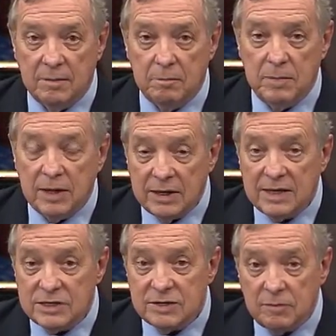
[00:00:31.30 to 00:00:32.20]

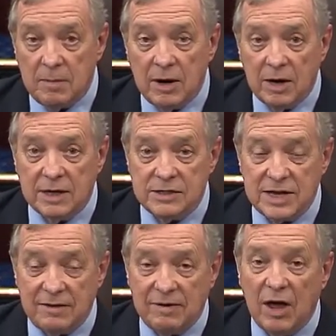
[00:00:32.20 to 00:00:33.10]
Millions of Americans
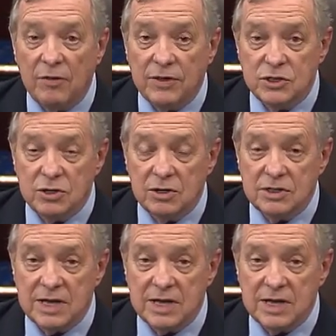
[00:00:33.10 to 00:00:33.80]
have health insurance